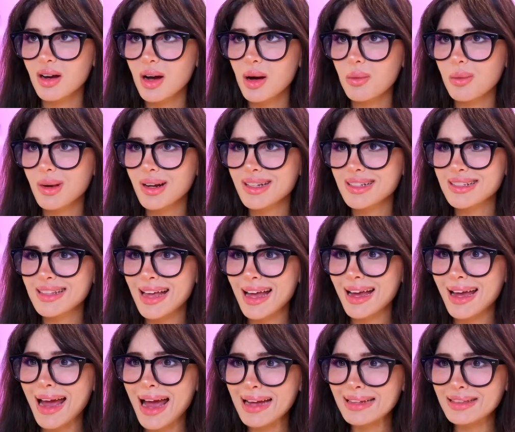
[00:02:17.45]
Oh, what is
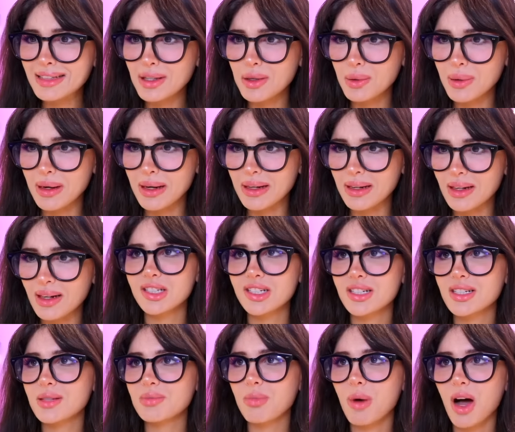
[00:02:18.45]
that guy doing? He
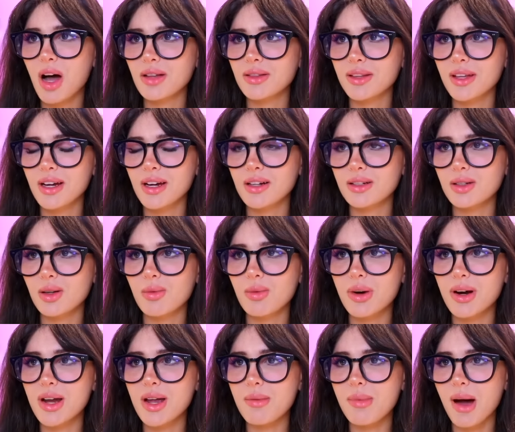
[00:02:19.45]
just spawned there. Don't
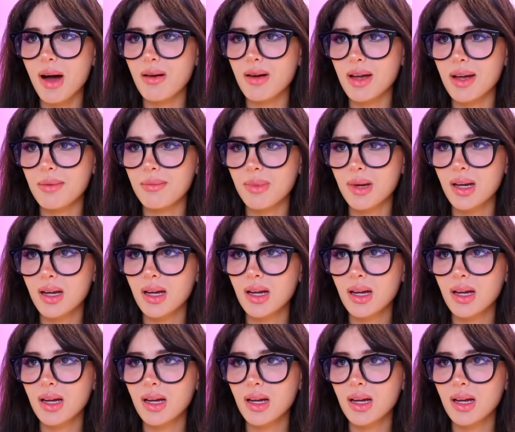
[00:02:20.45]
worry about him.